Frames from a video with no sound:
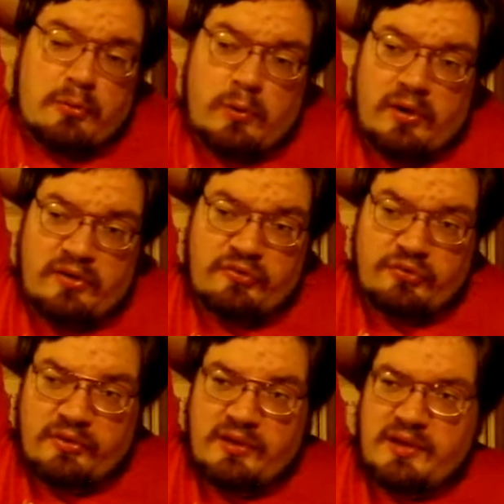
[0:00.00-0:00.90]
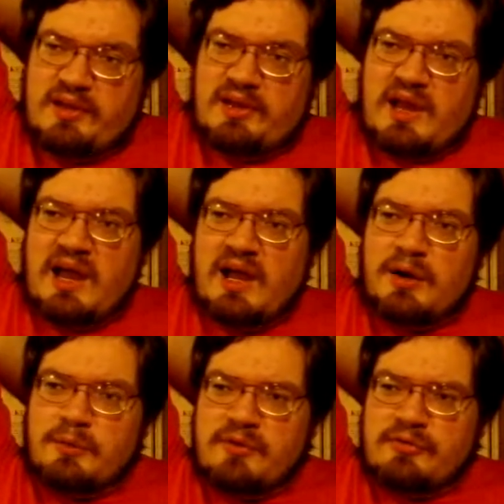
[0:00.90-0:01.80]
was,
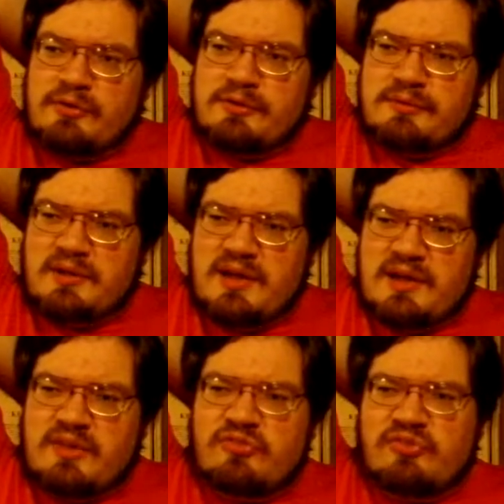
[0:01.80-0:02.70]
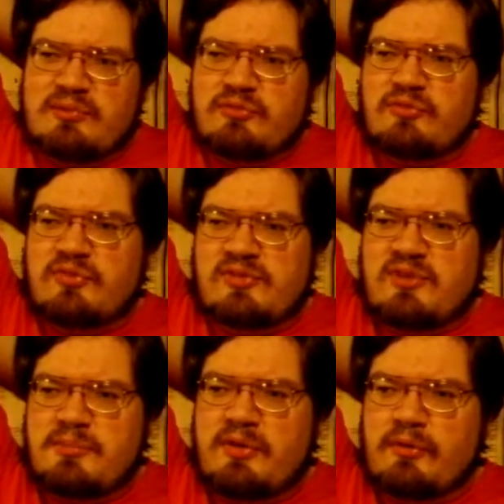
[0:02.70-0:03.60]
however, it seemed to fit the
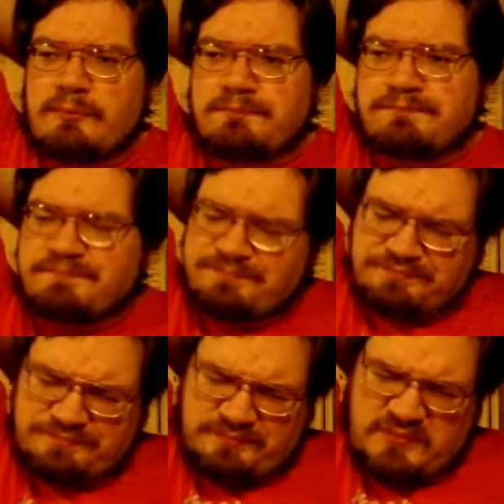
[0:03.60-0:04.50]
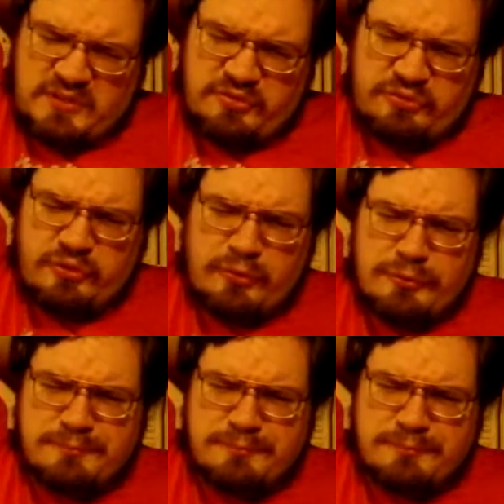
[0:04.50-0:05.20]
bill. So,